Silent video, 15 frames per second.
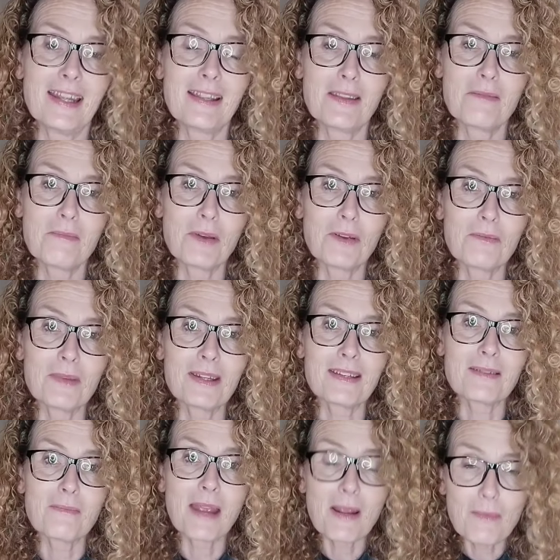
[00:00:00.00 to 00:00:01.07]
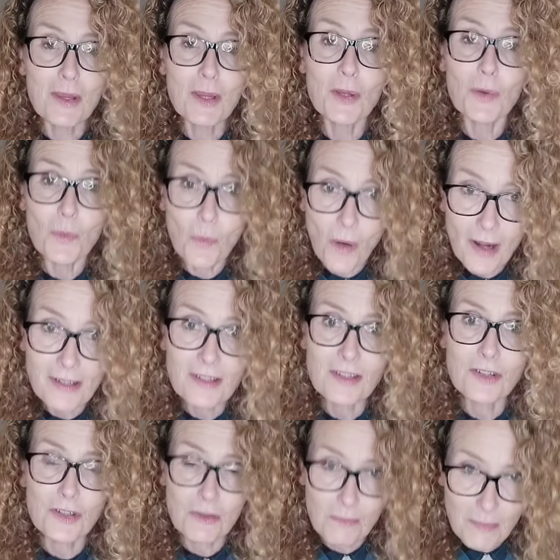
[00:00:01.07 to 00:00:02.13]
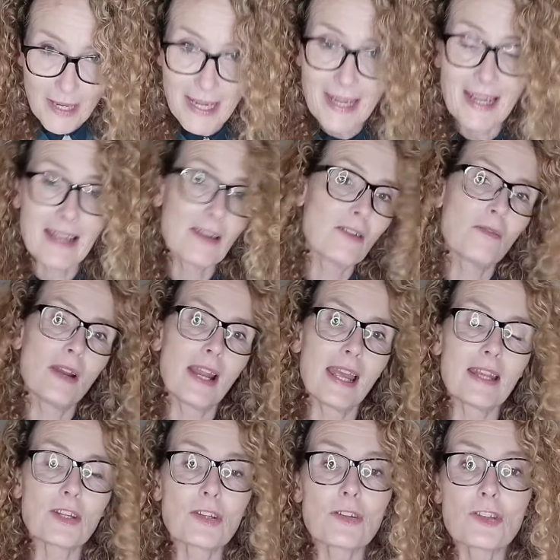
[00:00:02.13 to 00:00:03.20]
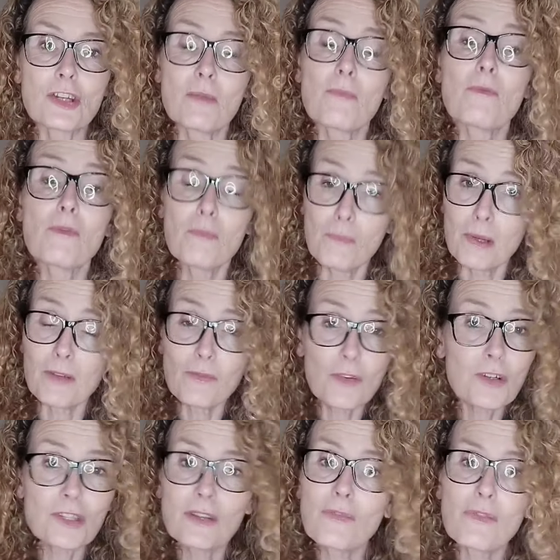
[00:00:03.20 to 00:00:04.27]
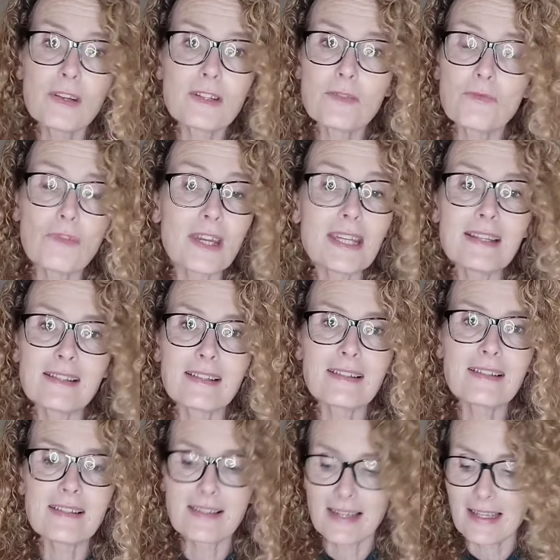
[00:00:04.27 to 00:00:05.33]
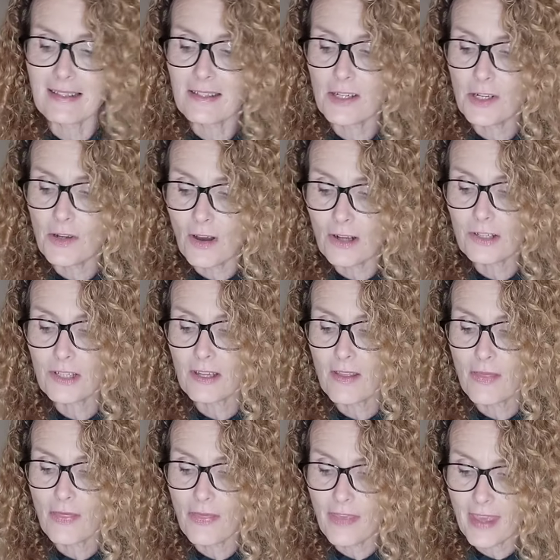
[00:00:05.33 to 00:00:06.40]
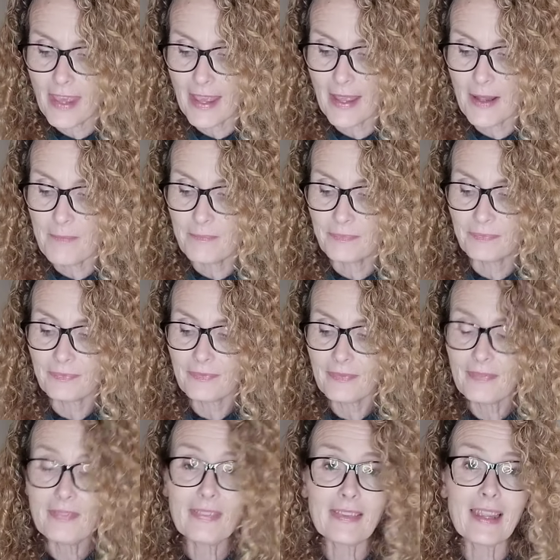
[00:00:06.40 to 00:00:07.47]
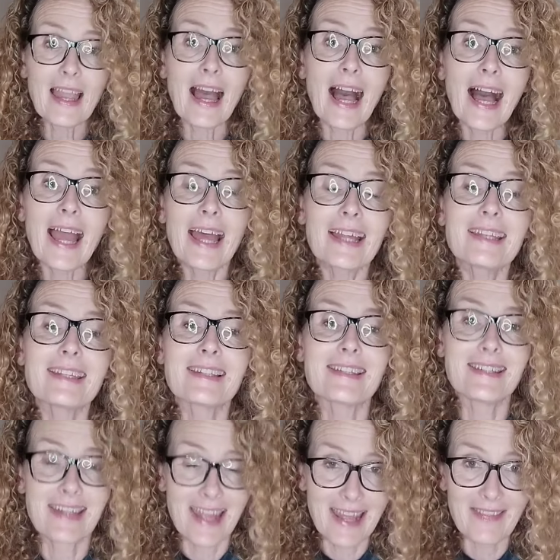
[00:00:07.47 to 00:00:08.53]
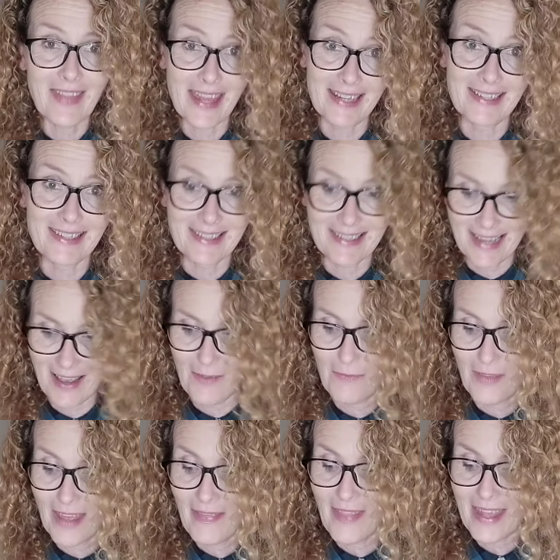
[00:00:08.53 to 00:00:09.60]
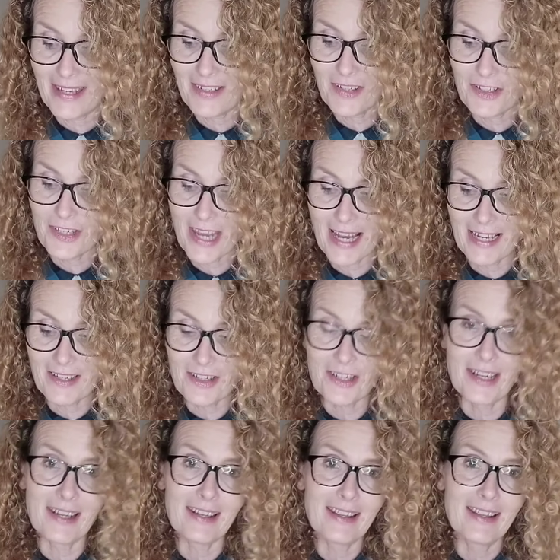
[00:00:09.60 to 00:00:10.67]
the moment. Maybe you want to be in a relationship, but for different reasons, it's not there. I understand that it's tough and that it's challenging,